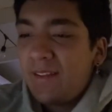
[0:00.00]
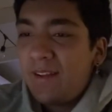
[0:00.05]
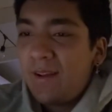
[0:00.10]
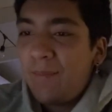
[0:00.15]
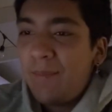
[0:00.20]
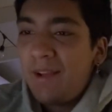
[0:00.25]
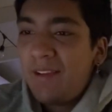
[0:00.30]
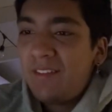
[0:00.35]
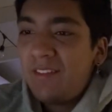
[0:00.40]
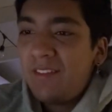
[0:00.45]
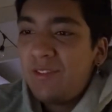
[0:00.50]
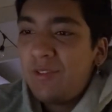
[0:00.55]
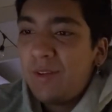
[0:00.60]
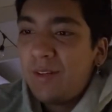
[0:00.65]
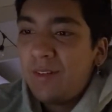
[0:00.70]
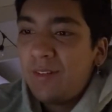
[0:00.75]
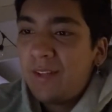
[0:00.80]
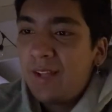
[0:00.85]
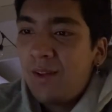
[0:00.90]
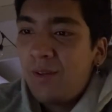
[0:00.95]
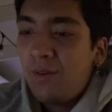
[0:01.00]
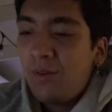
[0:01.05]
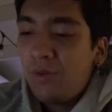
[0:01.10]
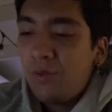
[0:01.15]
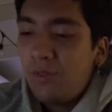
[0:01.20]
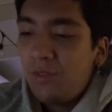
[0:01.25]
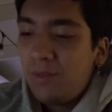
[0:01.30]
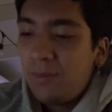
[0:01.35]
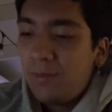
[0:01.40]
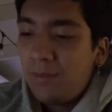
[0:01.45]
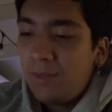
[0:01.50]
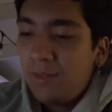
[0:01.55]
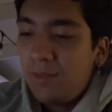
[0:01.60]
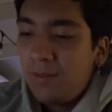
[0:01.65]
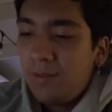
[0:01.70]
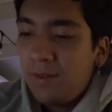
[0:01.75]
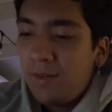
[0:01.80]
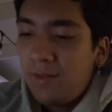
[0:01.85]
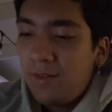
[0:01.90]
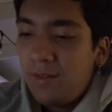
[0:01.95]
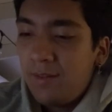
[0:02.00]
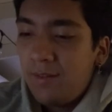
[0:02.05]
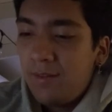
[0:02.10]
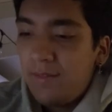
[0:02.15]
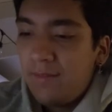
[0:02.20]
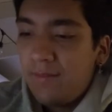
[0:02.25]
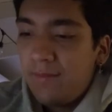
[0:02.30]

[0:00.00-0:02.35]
I'm actually trying to download something right now.